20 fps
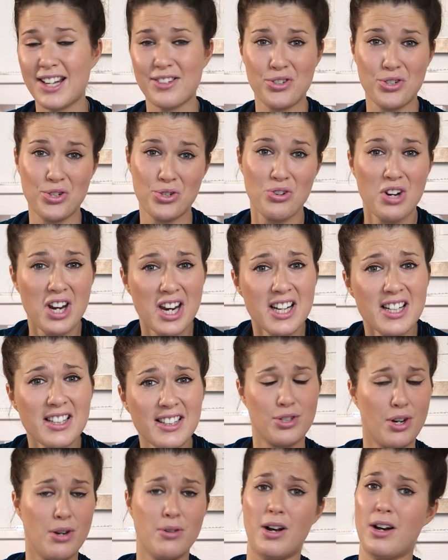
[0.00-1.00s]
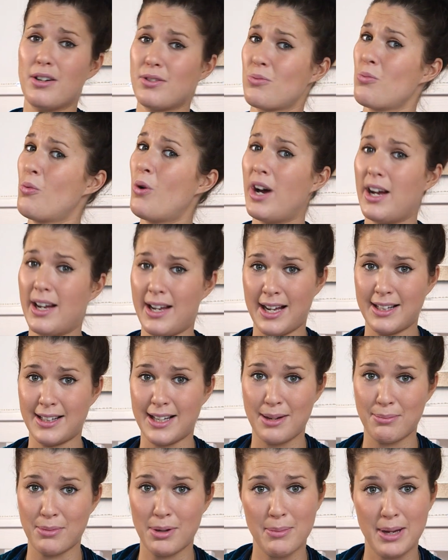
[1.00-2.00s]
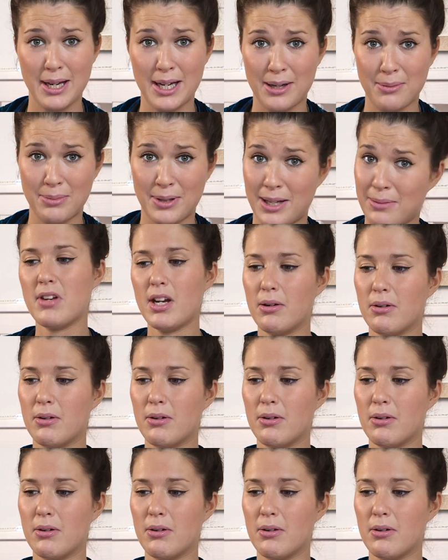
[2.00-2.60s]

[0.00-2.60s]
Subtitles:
and string. Don't ask why I had that in my makeup kit.